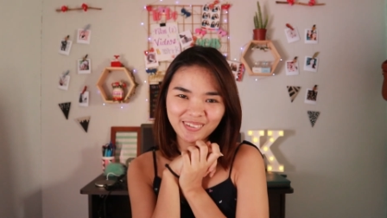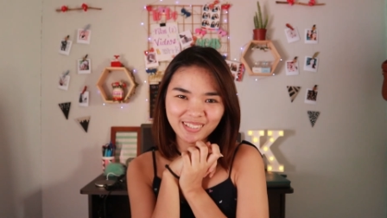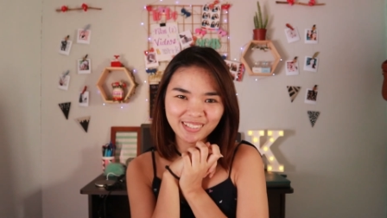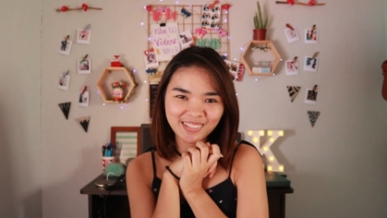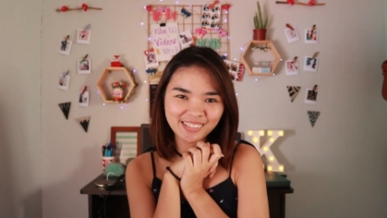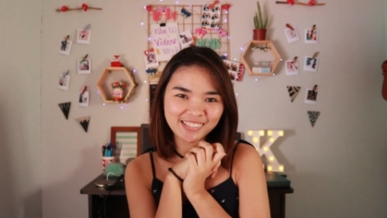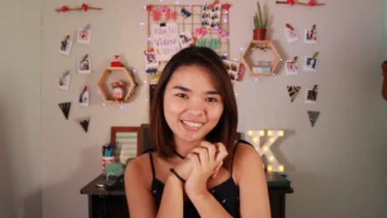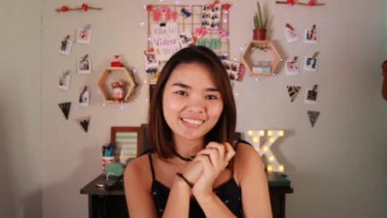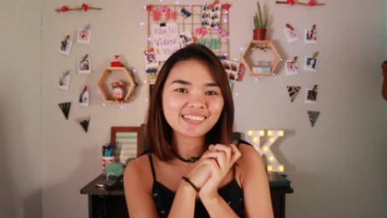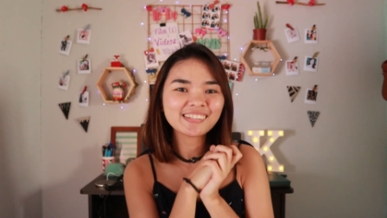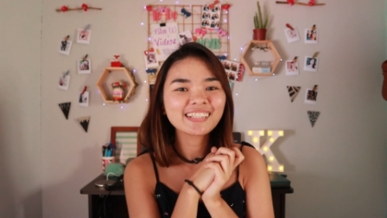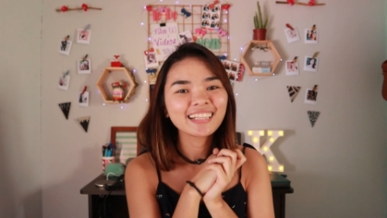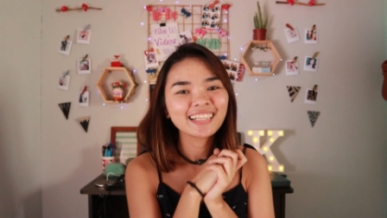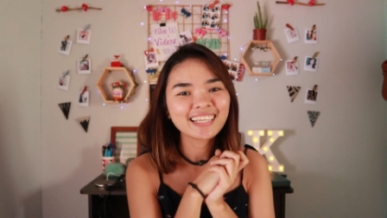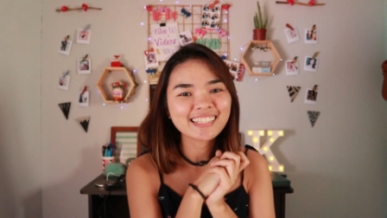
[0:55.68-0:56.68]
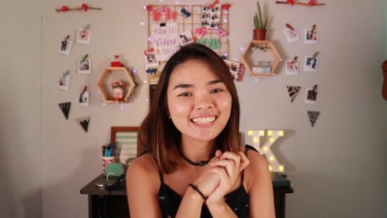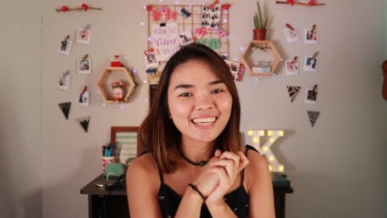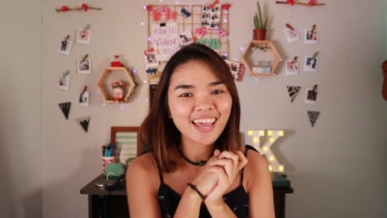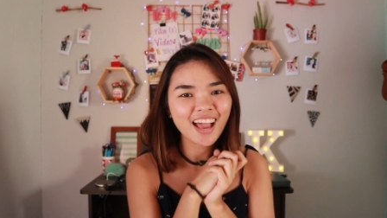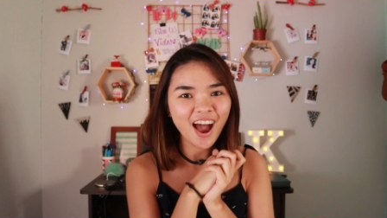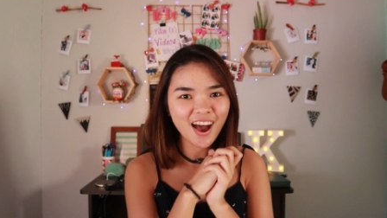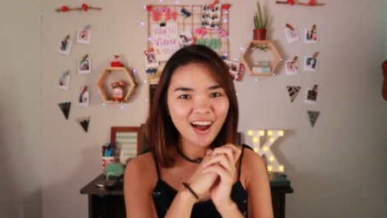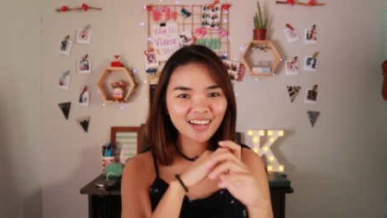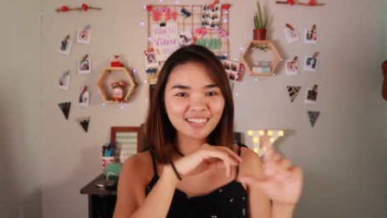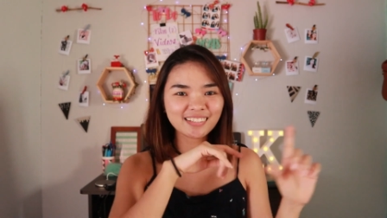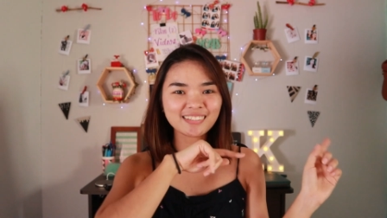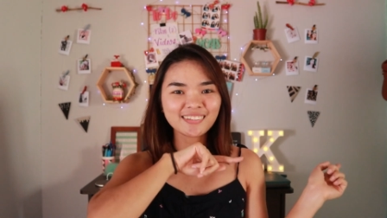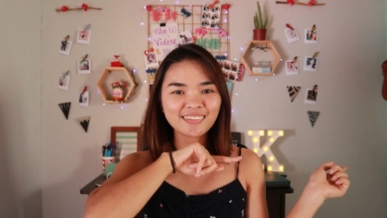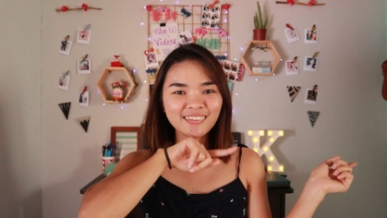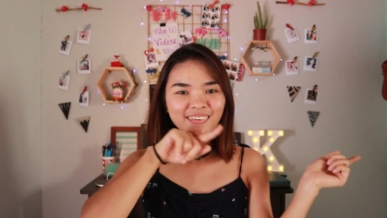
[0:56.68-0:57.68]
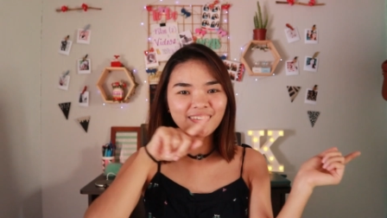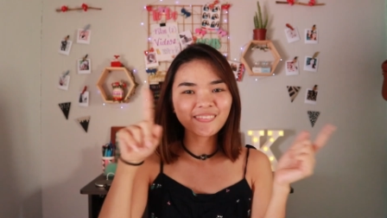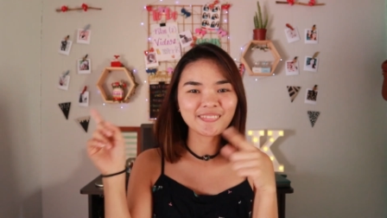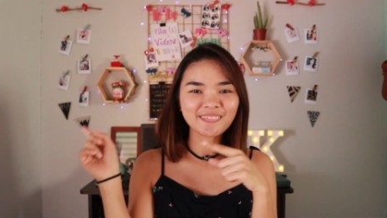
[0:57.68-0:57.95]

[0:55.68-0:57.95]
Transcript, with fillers: further ado, let's get on to the